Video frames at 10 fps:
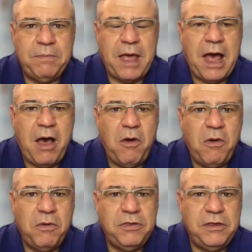
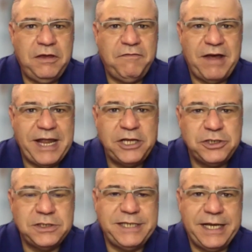how the
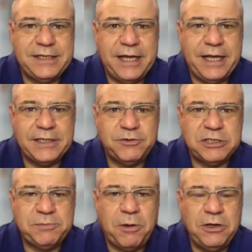financial sector has
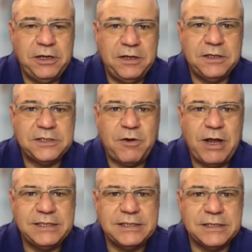responded in this
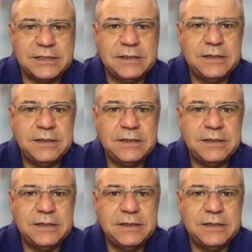crisis.